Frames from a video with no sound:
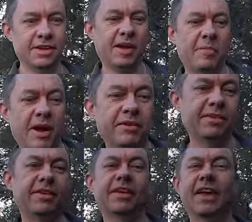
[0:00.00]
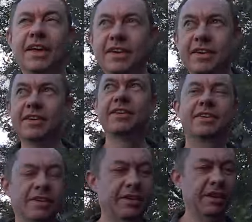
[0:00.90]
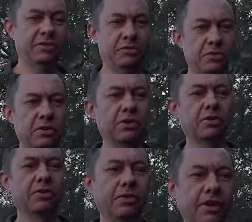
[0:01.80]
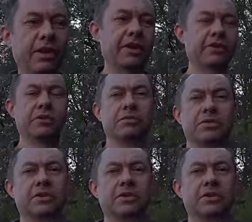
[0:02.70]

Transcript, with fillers: I'm out again after a long year of